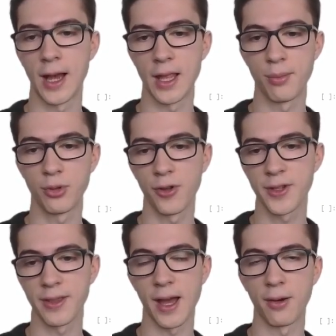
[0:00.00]
and I'm
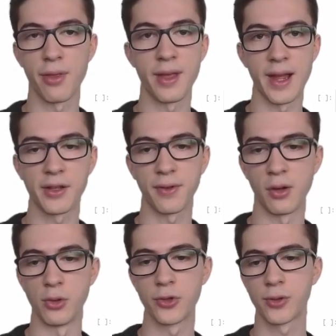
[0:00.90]
plotting that with the x
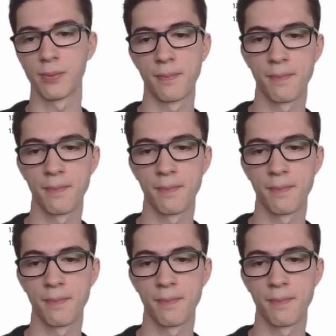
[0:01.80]
values.